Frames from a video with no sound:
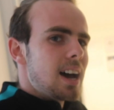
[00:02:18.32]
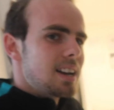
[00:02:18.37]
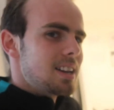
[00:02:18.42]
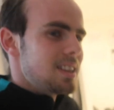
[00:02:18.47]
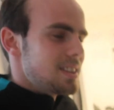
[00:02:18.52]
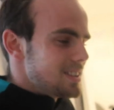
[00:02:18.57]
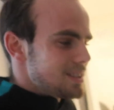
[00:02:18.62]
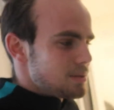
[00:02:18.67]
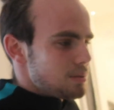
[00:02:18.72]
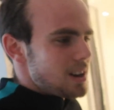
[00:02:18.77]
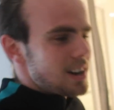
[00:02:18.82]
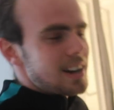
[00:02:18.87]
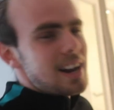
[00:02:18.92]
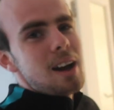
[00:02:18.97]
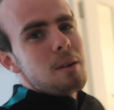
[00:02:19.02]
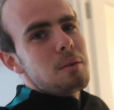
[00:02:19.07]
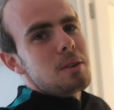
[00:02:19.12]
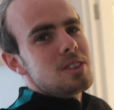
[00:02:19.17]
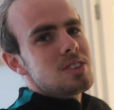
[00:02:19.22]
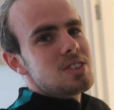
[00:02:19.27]
I did this
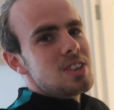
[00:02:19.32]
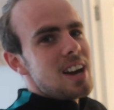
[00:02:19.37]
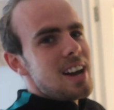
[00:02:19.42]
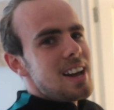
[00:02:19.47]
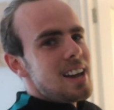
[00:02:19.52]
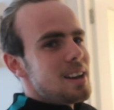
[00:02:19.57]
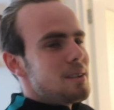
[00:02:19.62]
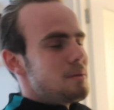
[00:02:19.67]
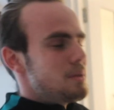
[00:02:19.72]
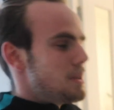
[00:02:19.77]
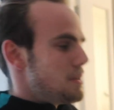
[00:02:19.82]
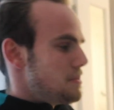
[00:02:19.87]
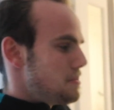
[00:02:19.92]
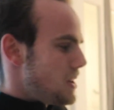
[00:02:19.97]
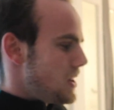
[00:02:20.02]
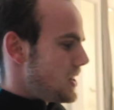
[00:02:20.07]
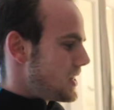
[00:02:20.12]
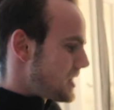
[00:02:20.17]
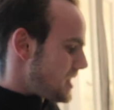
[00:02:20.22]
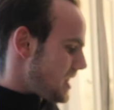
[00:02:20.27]
workout with Jay and we were
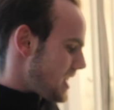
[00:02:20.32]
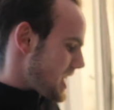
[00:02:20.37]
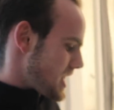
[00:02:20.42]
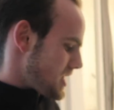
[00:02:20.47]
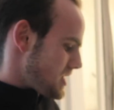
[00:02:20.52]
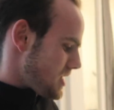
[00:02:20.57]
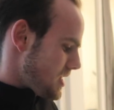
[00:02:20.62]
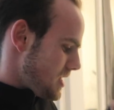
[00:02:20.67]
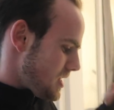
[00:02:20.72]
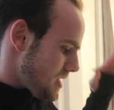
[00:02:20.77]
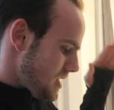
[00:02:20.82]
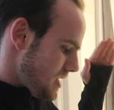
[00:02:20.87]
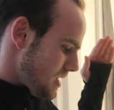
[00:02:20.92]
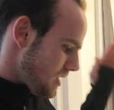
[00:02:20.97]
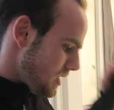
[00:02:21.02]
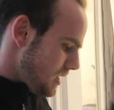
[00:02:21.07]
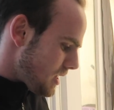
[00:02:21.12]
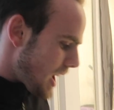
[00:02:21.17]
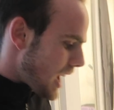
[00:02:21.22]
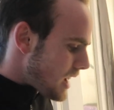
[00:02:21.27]
both dying. So
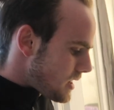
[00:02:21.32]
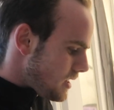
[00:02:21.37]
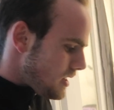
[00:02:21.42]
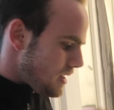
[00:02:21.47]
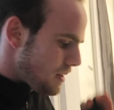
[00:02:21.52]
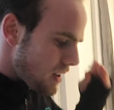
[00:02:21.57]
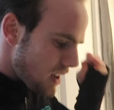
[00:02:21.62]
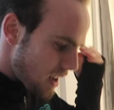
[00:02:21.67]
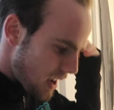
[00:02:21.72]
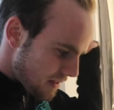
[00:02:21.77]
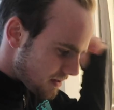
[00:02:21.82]
look, you know what?